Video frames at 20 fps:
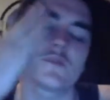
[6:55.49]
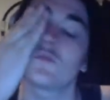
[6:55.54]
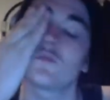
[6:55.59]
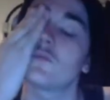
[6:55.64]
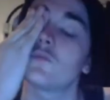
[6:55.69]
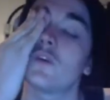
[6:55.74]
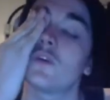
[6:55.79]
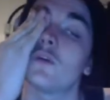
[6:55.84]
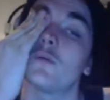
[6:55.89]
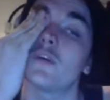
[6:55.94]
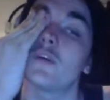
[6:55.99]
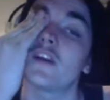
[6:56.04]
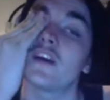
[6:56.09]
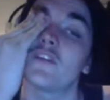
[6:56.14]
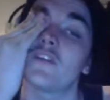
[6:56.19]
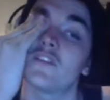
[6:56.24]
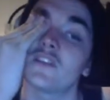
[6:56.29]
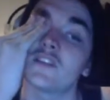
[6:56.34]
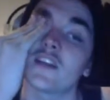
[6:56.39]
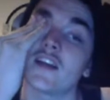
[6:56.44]
well,
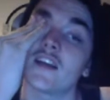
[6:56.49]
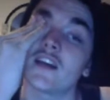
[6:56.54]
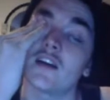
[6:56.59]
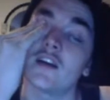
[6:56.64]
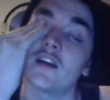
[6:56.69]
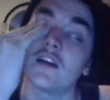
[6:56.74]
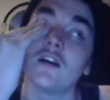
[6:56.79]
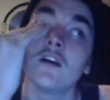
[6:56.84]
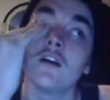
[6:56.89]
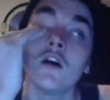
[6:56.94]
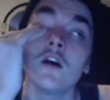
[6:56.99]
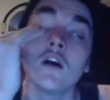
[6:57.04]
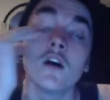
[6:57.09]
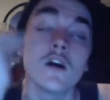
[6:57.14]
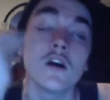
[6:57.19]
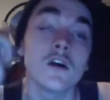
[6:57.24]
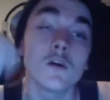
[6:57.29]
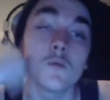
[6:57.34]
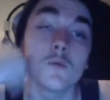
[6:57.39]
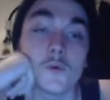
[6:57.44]
whenever, to get a
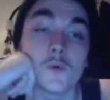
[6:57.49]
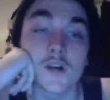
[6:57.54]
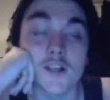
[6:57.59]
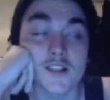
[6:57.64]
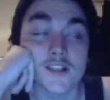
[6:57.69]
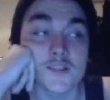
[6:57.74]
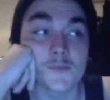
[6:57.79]
white